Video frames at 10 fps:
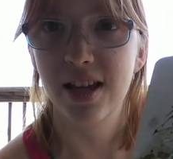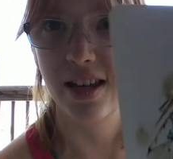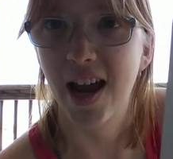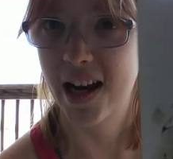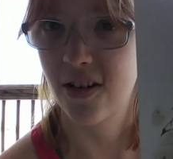an
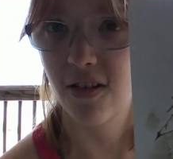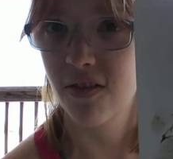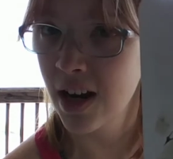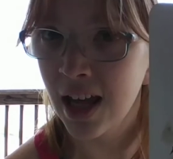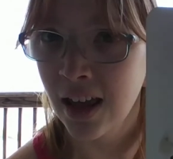accurate
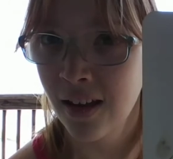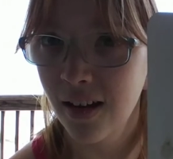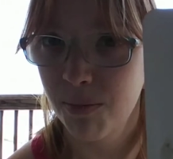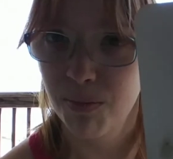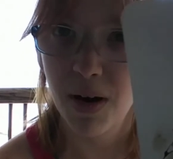reading
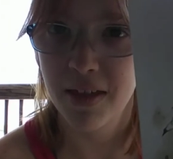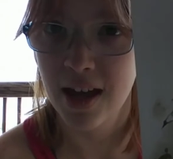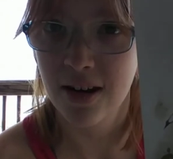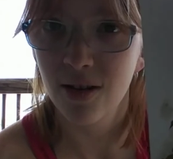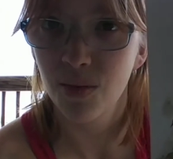by the
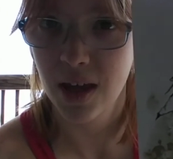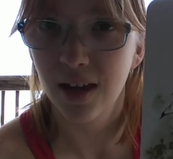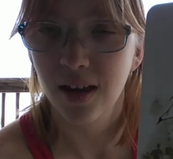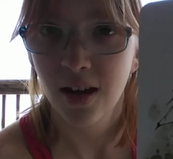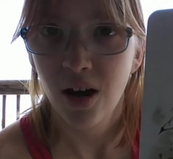end of the week,